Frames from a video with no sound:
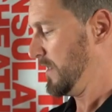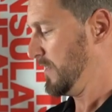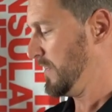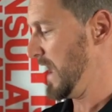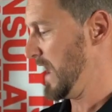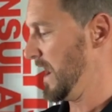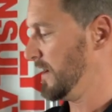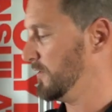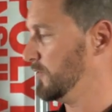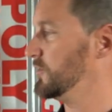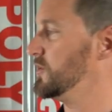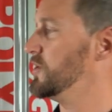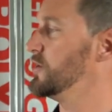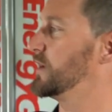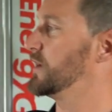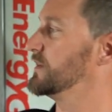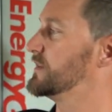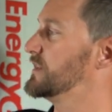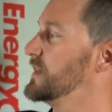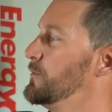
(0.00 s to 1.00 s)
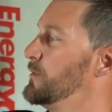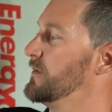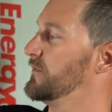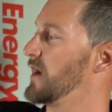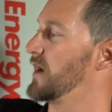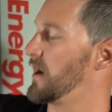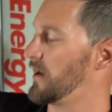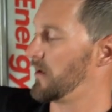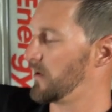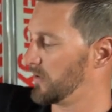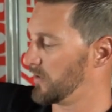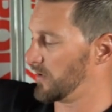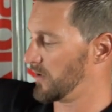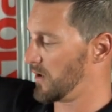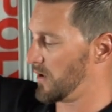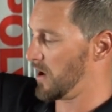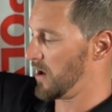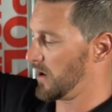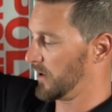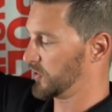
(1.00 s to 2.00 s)
Then you can see we've got
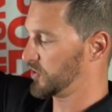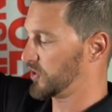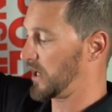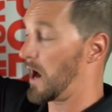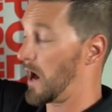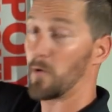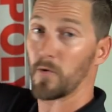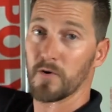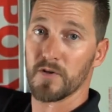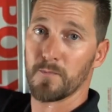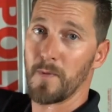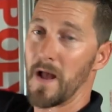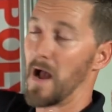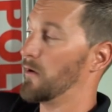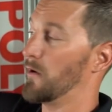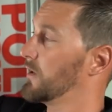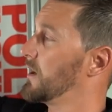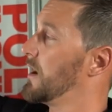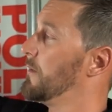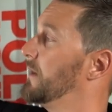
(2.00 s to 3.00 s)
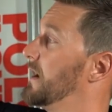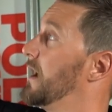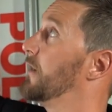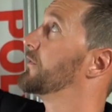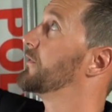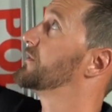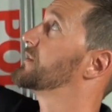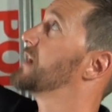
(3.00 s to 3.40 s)
our shower spout coming out the